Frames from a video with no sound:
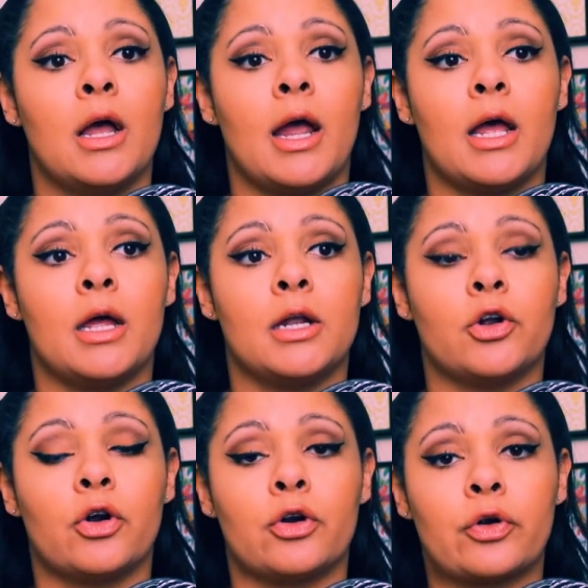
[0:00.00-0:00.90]
and
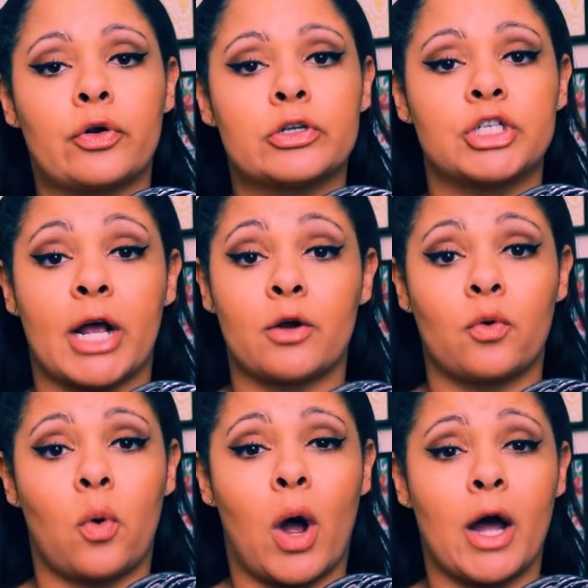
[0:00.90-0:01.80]
her Shadow
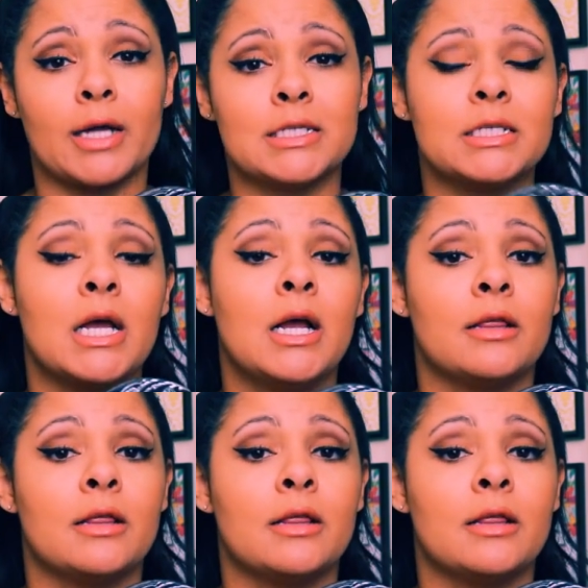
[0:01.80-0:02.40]
Quads,